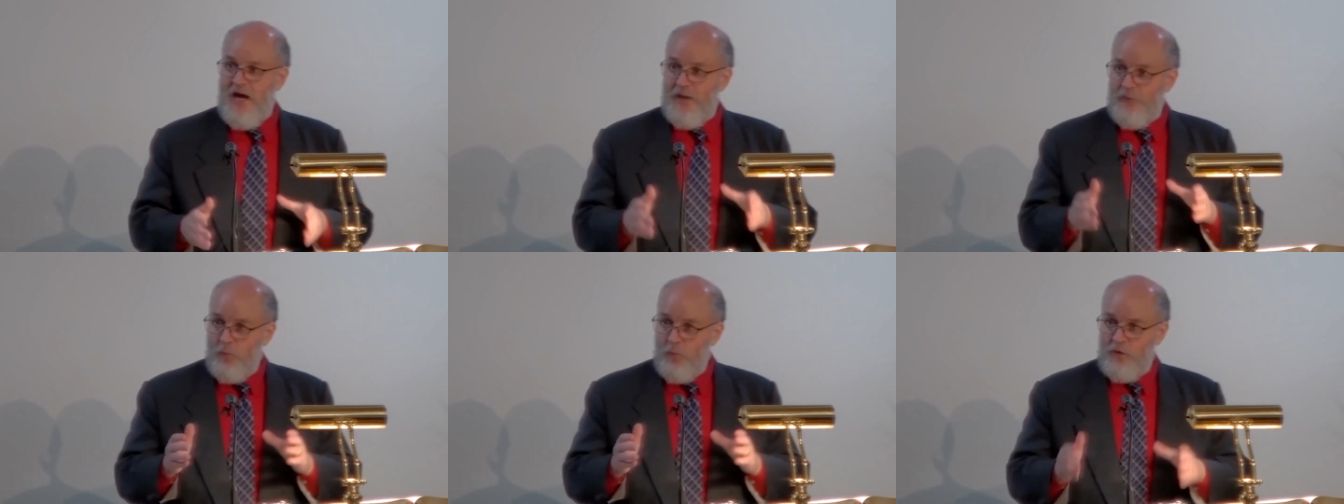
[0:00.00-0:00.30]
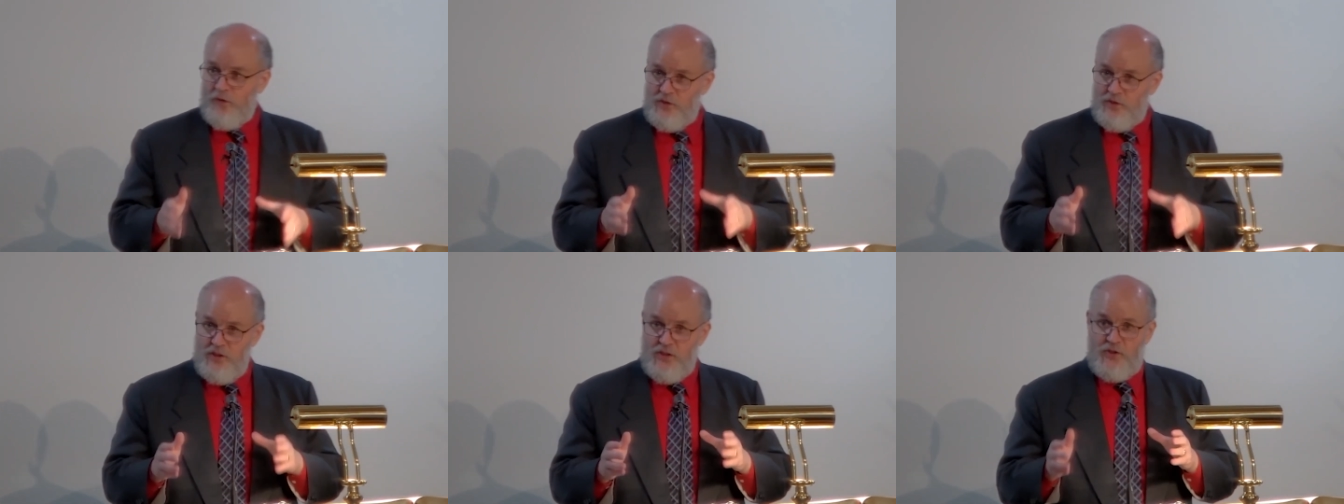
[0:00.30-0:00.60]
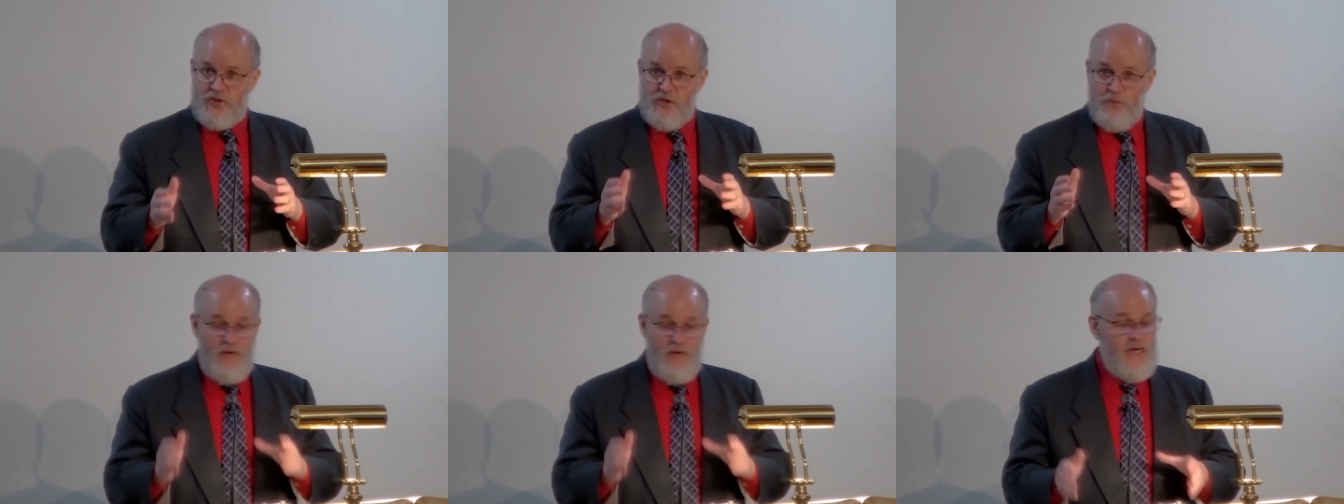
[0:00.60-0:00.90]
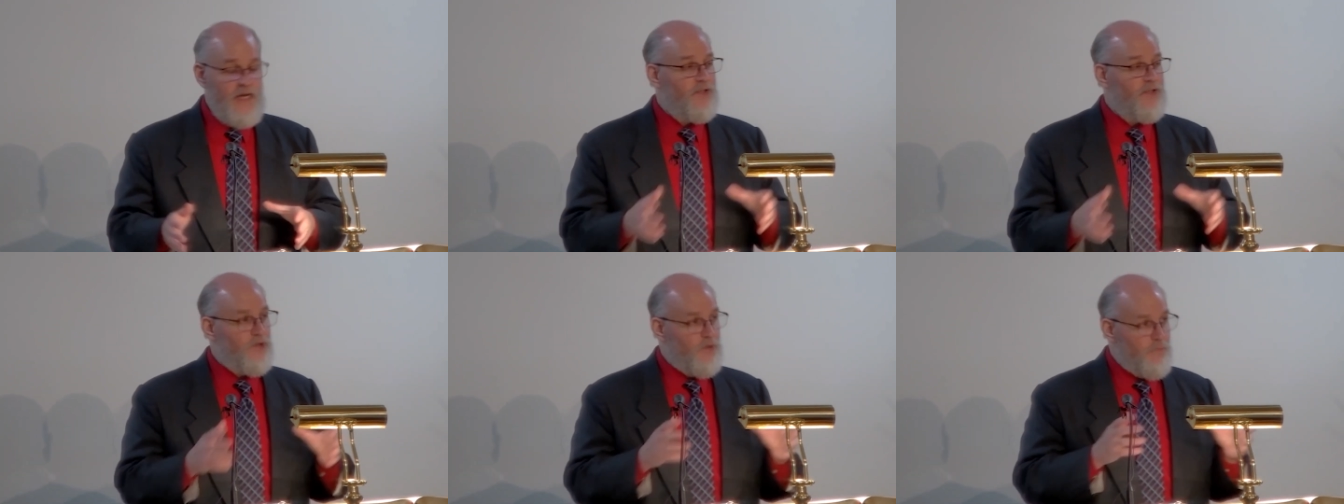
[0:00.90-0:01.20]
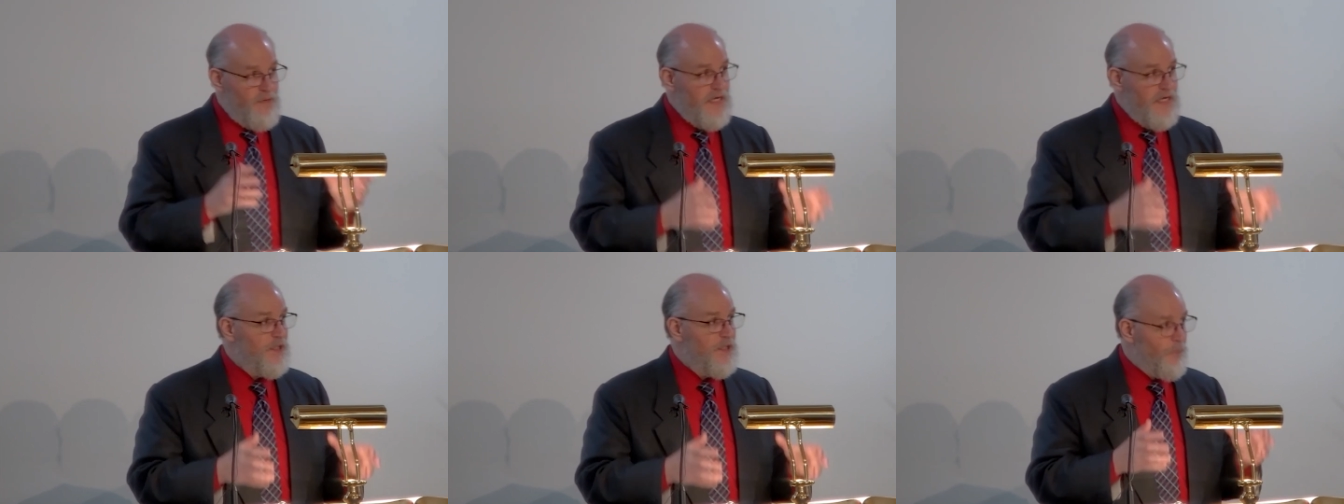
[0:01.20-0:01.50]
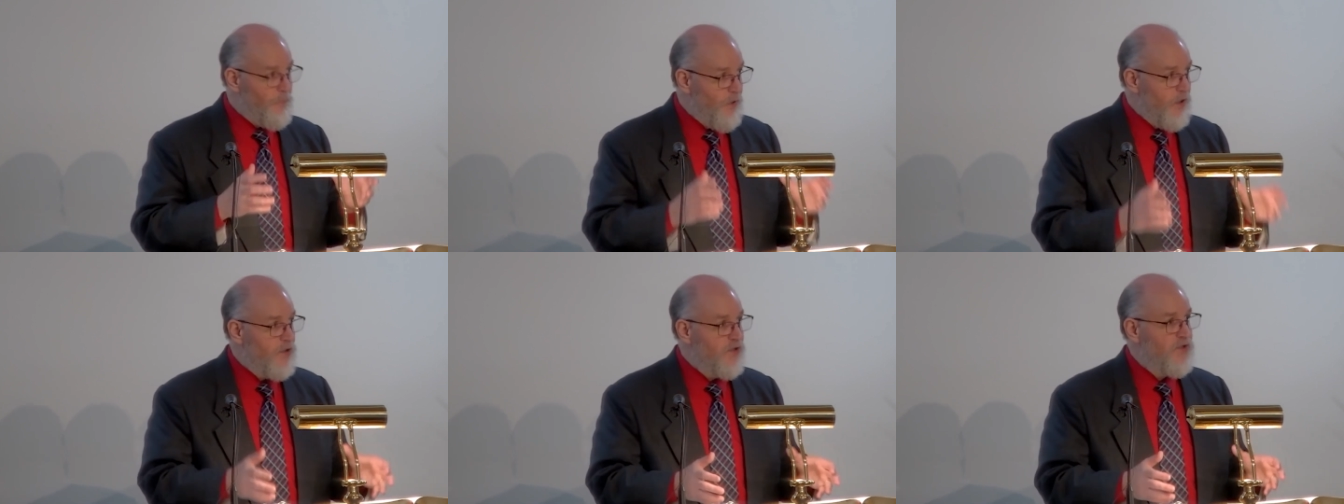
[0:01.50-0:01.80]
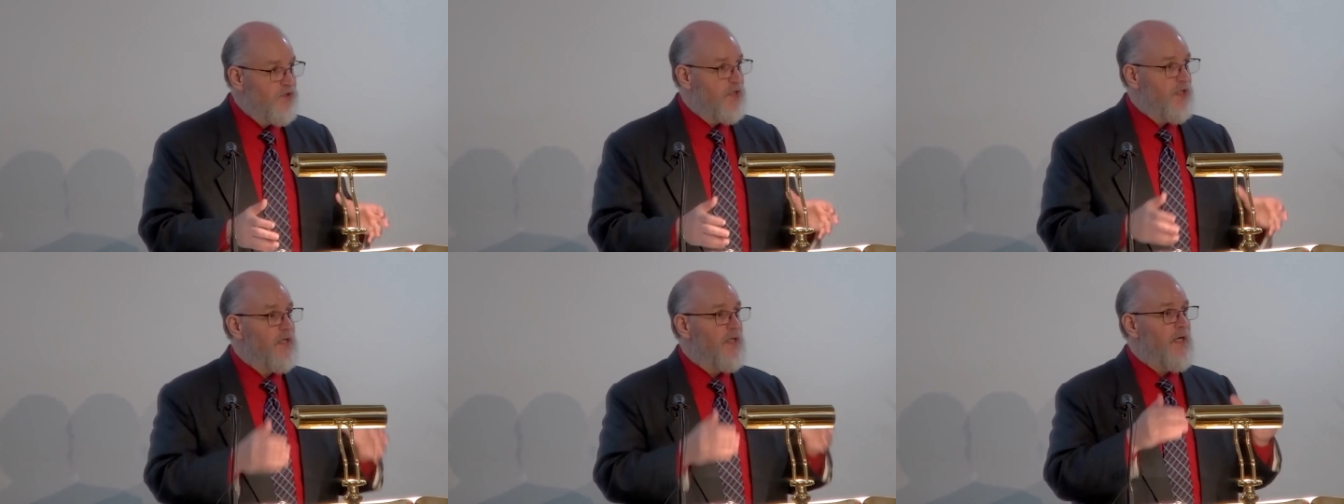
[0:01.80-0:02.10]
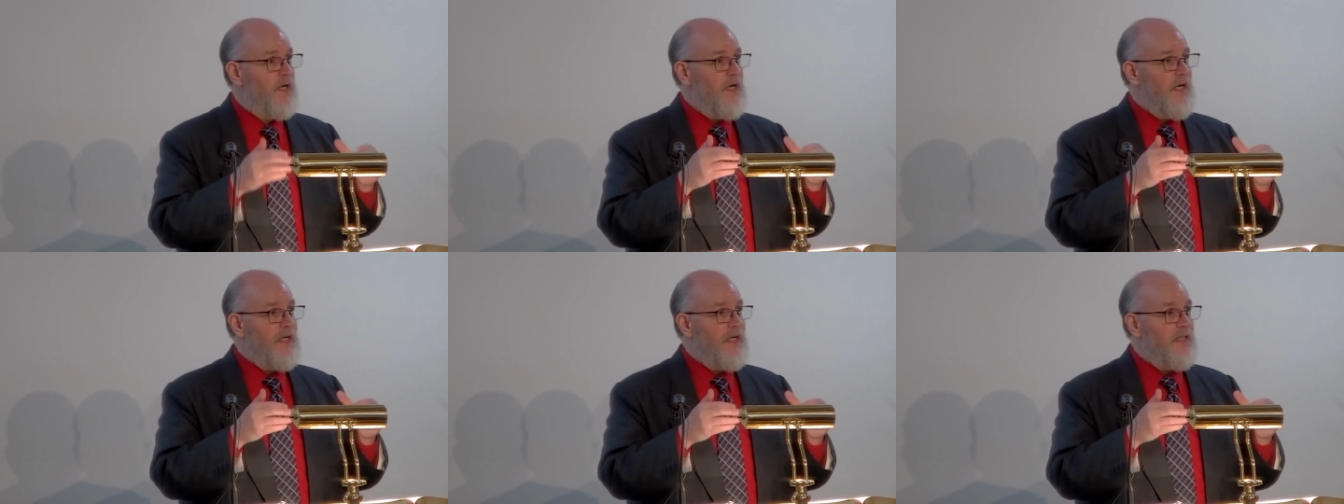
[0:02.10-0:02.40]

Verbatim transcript: God wants us to be, to be the person